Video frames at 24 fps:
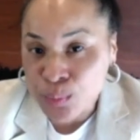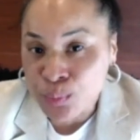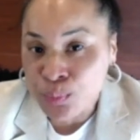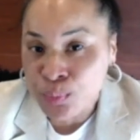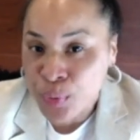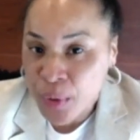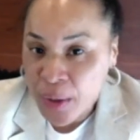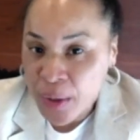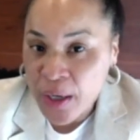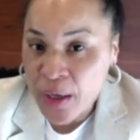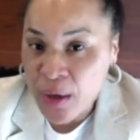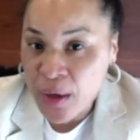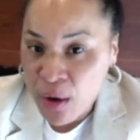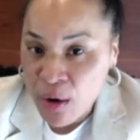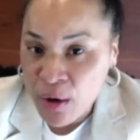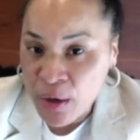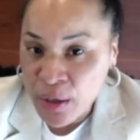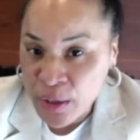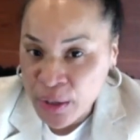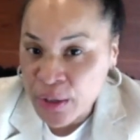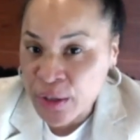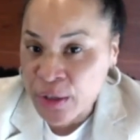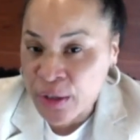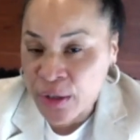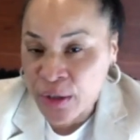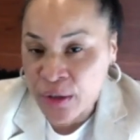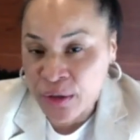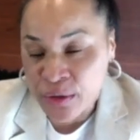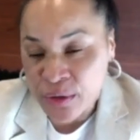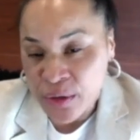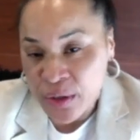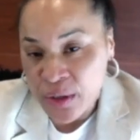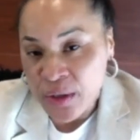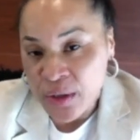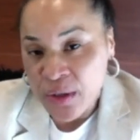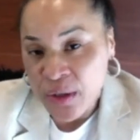pretty darn good
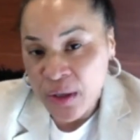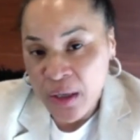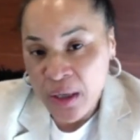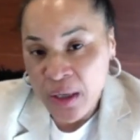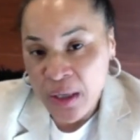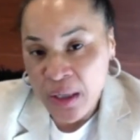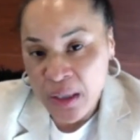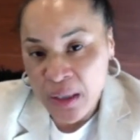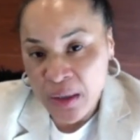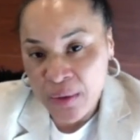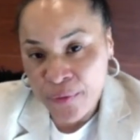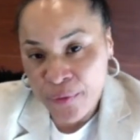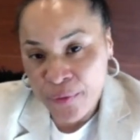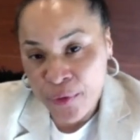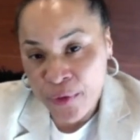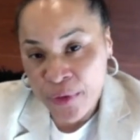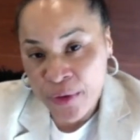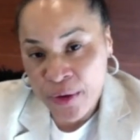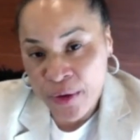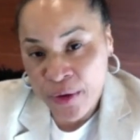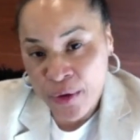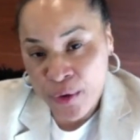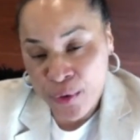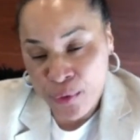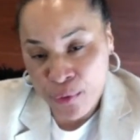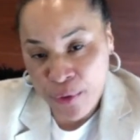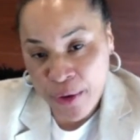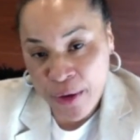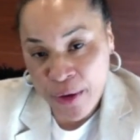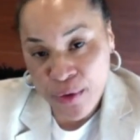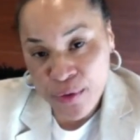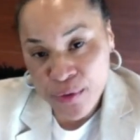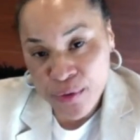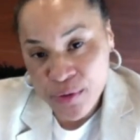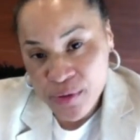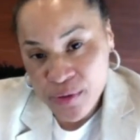uh, for their
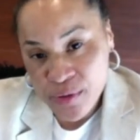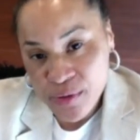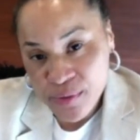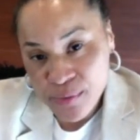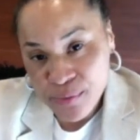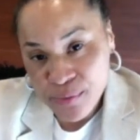careers.